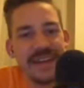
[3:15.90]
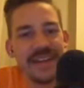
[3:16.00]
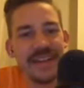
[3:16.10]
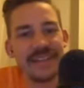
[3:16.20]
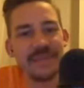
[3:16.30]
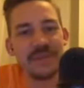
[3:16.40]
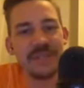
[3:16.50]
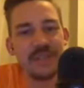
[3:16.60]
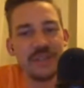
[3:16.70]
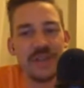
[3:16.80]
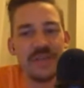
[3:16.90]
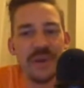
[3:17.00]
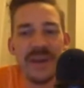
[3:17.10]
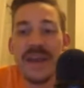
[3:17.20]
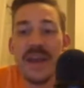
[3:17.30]
like some sort of T-shirt
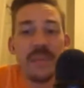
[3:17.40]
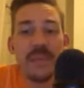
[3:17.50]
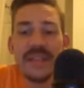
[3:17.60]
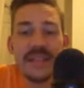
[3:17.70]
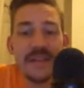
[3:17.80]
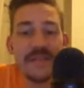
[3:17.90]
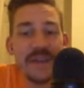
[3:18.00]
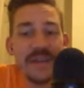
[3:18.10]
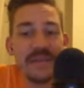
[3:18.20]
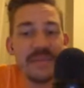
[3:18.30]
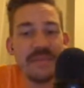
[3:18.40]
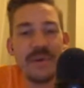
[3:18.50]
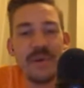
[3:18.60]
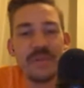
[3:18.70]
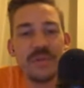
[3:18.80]
giveaway. But the thing that offended me
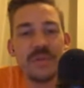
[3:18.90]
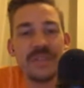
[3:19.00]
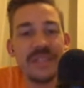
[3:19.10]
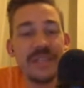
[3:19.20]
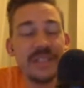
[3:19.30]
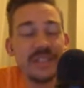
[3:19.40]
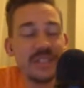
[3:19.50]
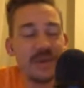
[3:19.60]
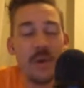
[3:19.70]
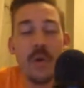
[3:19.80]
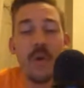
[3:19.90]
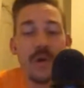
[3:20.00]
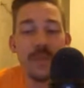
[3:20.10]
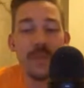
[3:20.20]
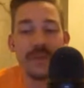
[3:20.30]
most was his just
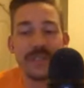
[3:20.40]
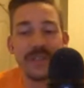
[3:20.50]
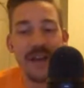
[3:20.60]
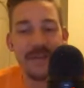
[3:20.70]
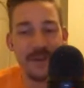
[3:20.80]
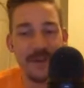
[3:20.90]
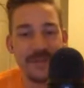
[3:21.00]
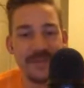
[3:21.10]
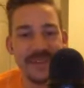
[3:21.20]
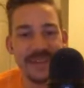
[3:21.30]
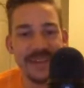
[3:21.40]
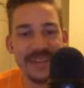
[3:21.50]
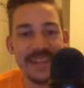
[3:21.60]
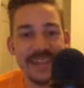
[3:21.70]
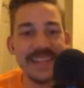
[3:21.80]
horrible shot form.
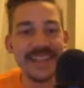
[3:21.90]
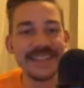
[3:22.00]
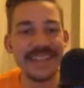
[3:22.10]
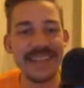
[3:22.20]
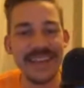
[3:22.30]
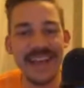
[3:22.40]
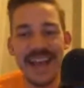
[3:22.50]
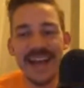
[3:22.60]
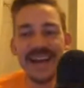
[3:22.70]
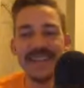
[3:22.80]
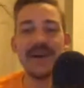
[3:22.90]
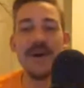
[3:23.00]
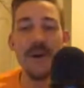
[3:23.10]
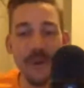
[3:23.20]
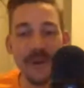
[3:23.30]
It's a
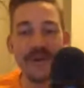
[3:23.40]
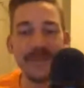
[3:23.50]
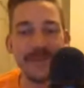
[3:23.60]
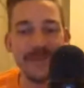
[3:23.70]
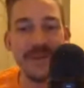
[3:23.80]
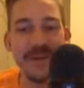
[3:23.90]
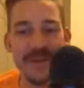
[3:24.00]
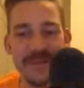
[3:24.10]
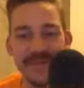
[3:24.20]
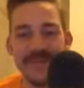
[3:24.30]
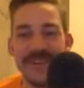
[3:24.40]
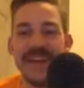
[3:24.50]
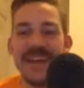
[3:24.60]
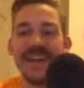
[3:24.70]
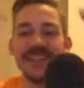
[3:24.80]
horrible form.
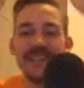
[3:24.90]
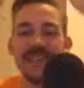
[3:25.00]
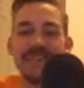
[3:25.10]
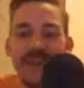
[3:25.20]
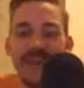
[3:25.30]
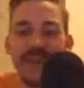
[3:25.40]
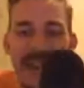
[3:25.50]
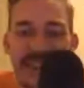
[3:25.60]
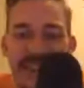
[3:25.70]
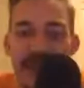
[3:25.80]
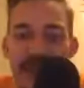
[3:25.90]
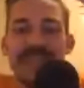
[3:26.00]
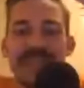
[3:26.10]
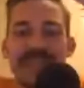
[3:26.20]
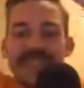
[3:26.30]
He just puts his hands up and just